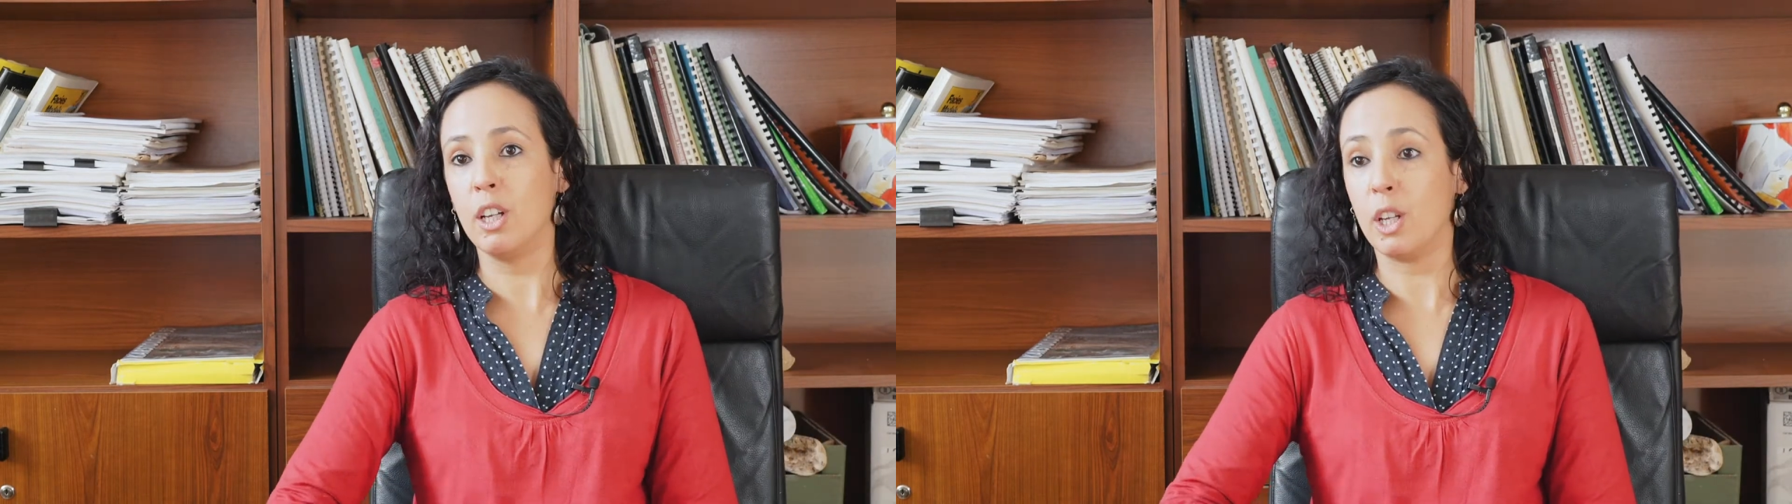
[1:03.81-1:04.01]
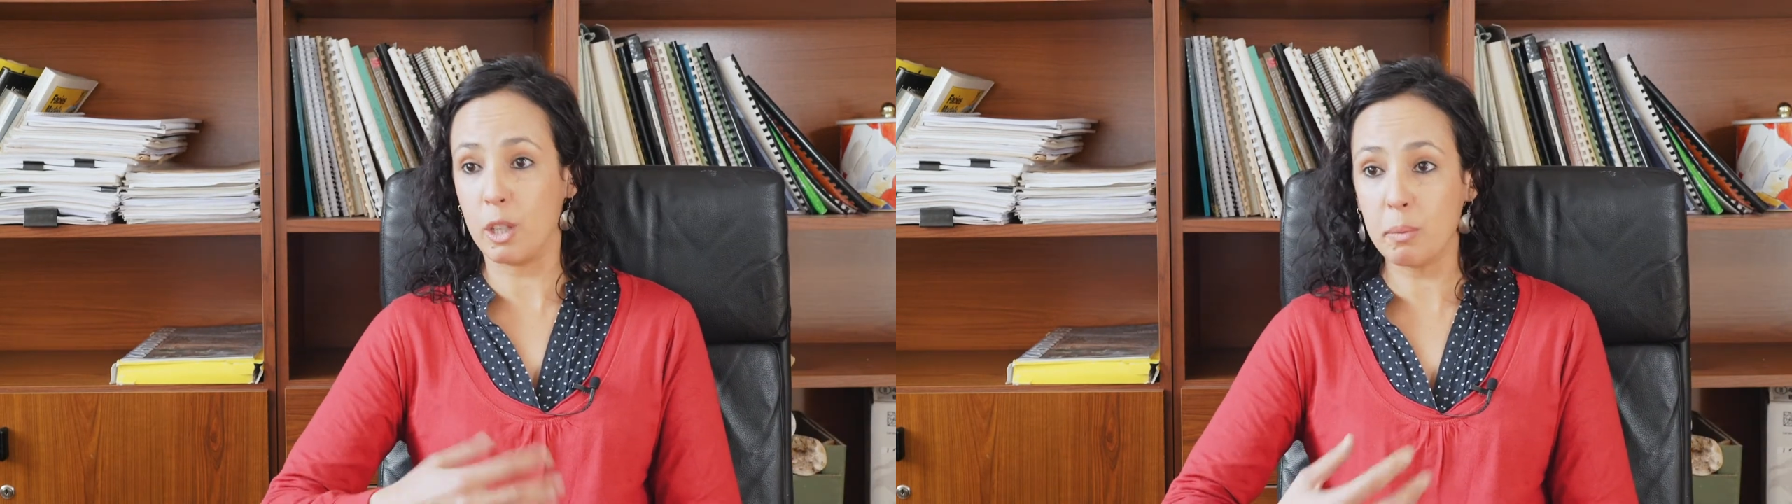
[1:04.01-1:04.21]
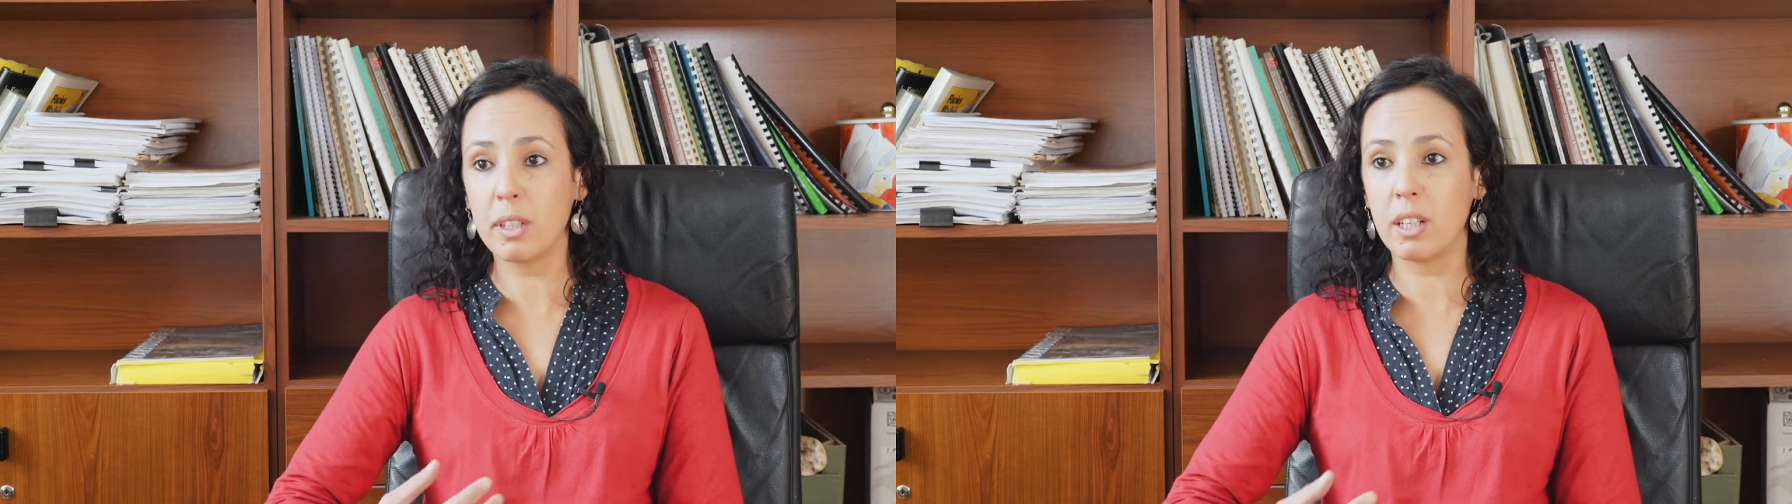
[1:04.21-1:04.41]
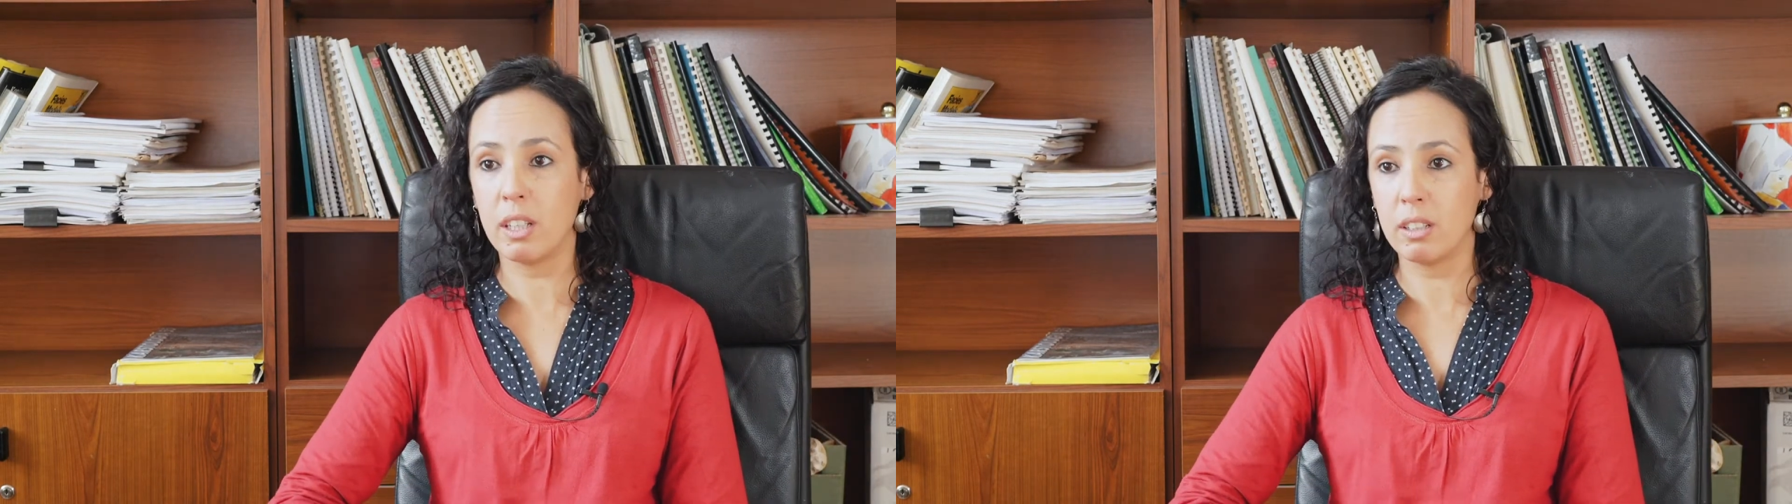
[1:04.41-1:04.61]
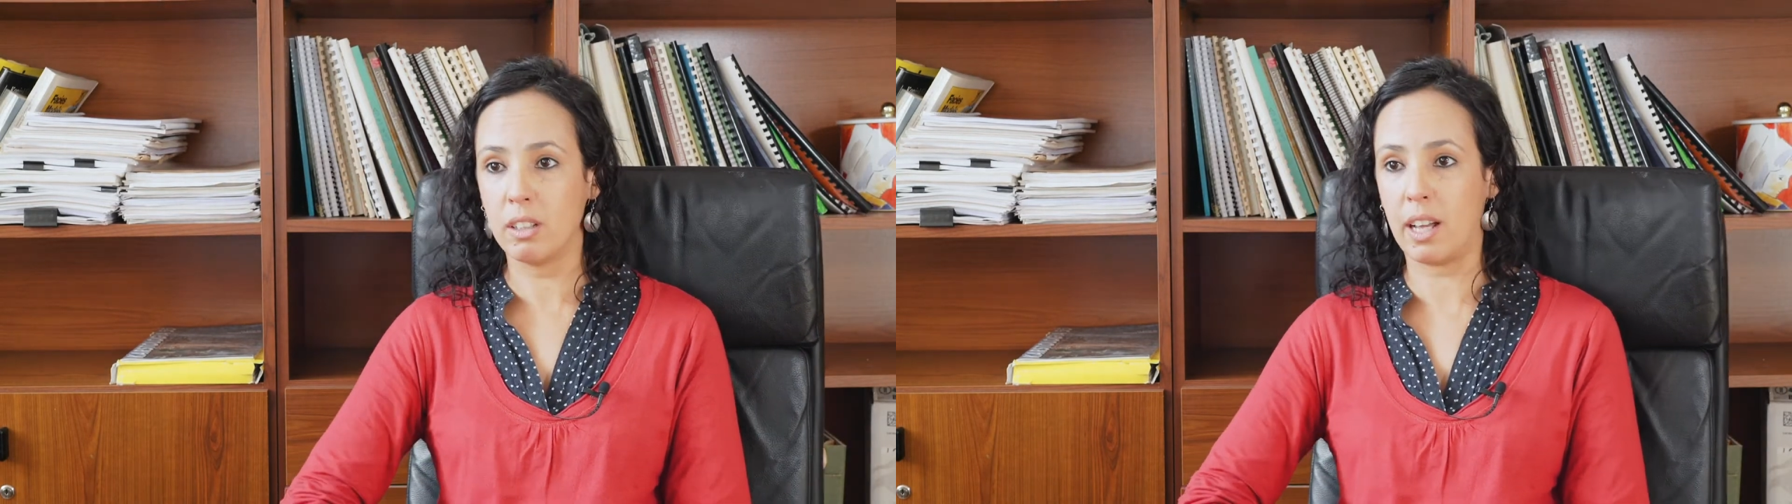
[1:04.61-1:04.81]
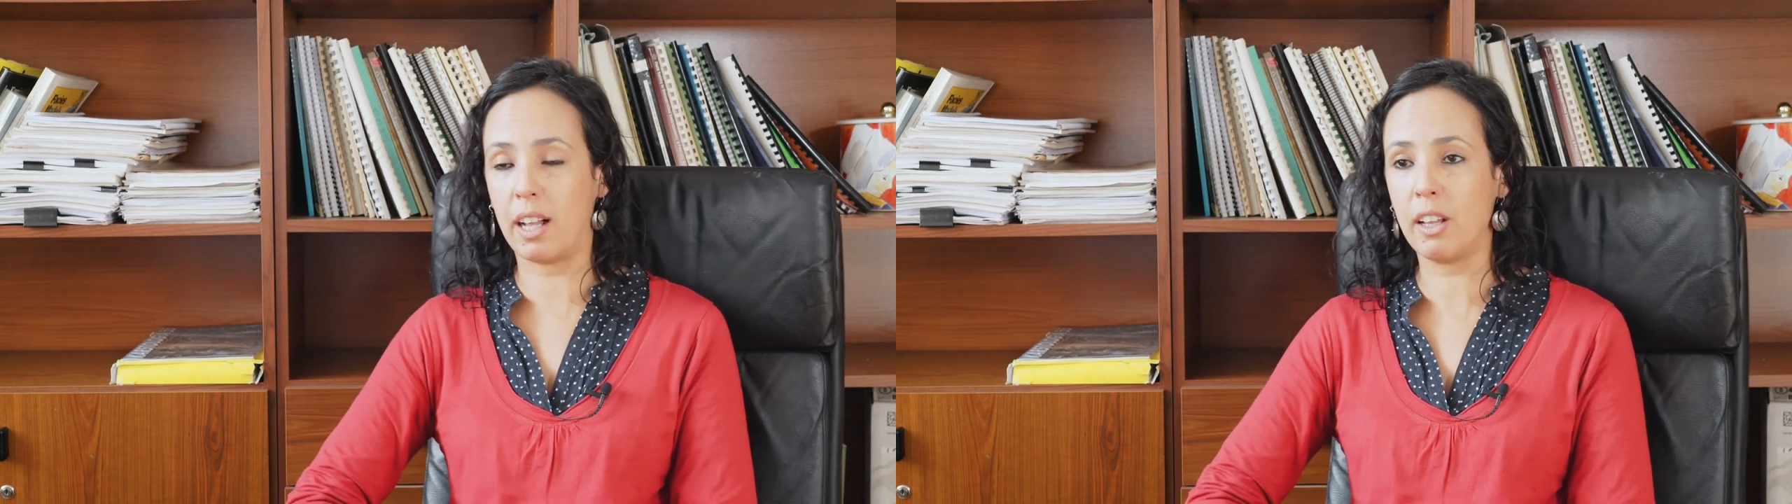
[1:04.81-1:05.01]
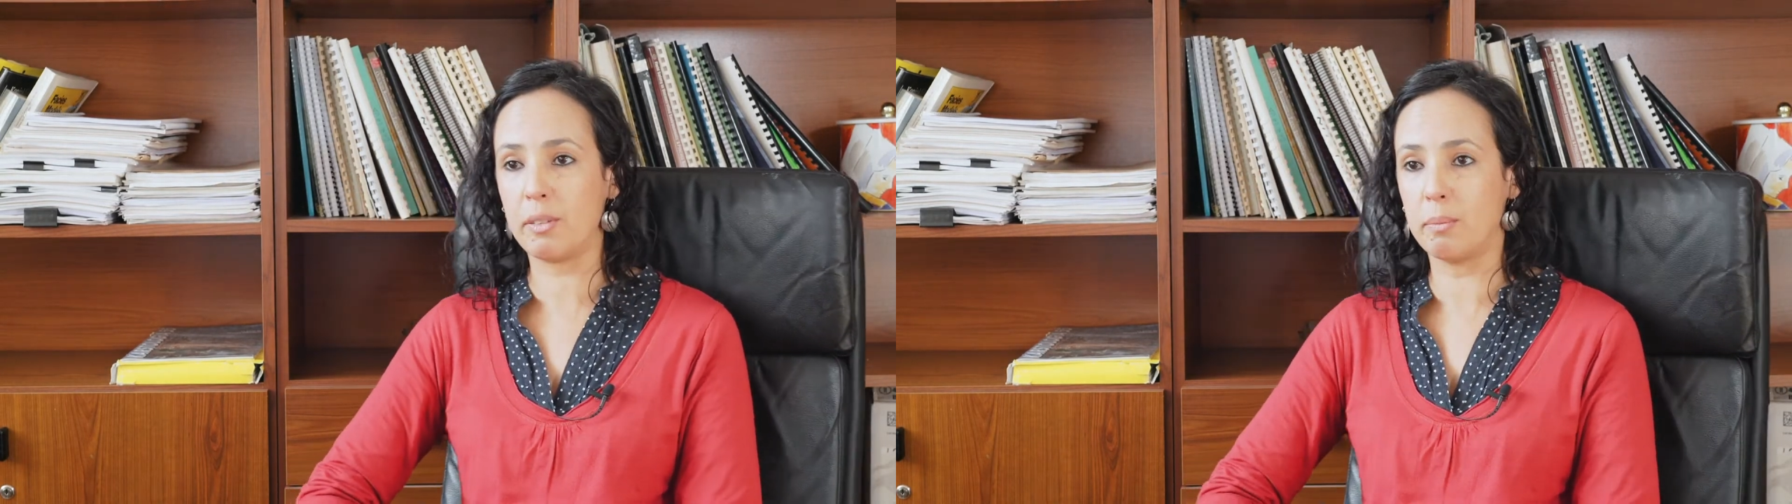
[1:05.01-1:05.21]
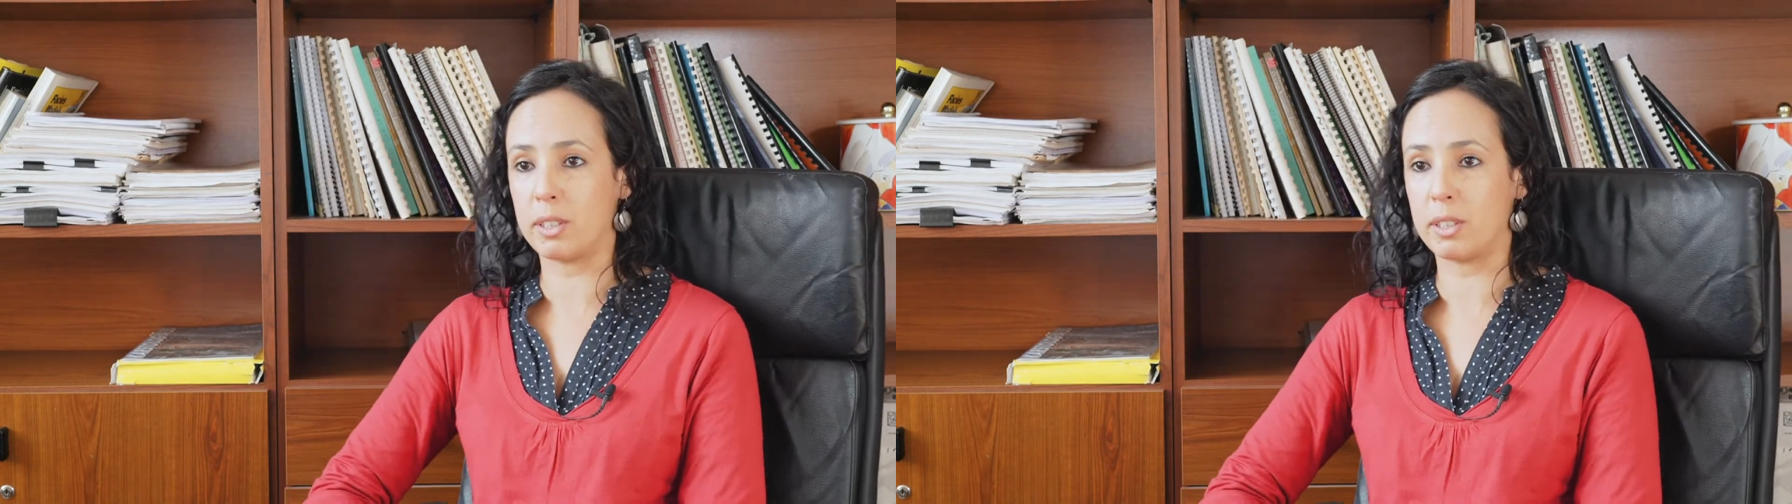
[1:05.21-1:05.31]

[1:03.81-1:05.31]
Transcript: human health,